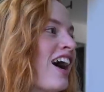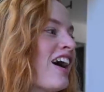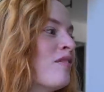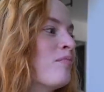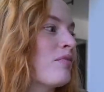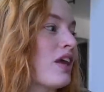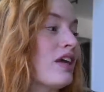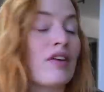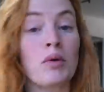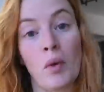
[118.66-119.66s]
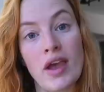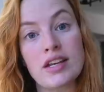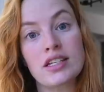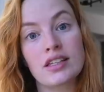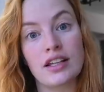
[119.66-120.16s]
um, even
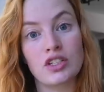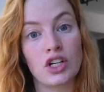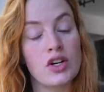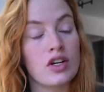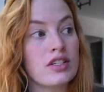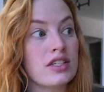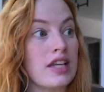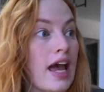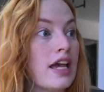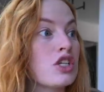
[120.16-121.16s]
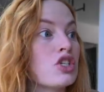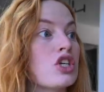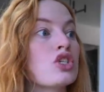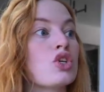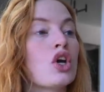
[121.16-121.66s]
wait. That's her stay.
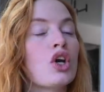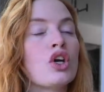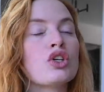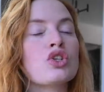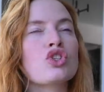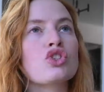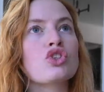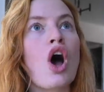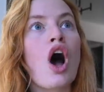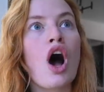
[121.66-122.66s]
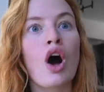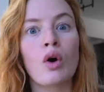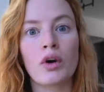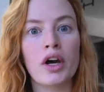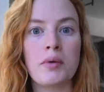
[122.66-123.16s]
She's
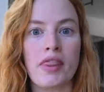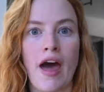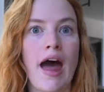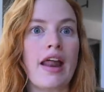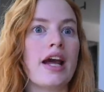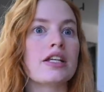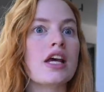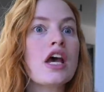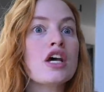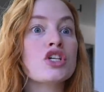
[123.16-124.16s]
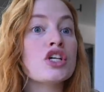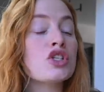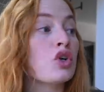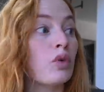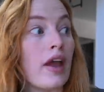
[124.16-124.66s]
so good with that. And
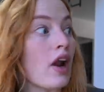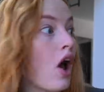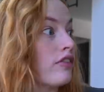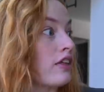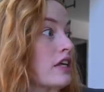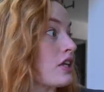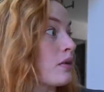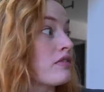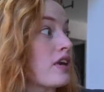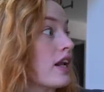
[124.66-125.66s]
she's great off leash. Like we've done